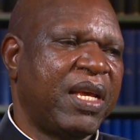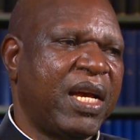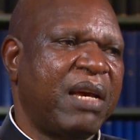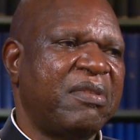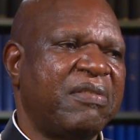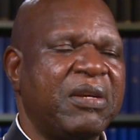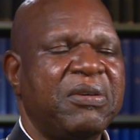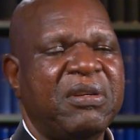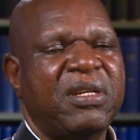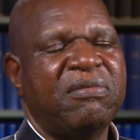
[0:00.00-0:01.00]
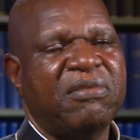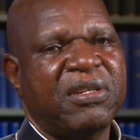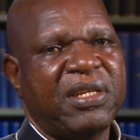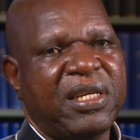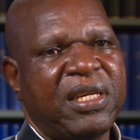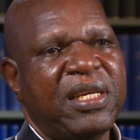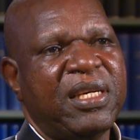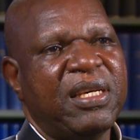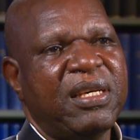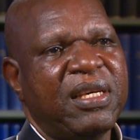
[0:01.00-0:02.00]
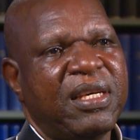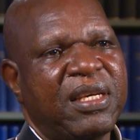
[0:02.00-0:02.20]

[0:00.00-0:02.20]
I am a very good devotee